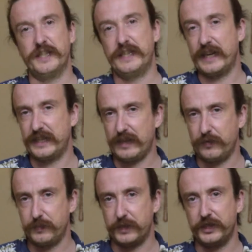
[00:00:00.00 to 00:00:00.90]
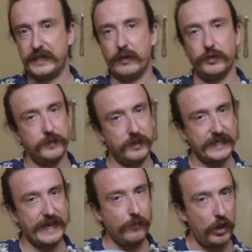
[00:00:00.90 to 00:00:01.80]
snag yourself some good deals. So I'm
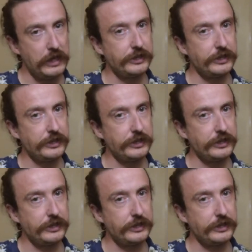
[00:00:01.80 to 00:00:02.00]
going to keep my eyes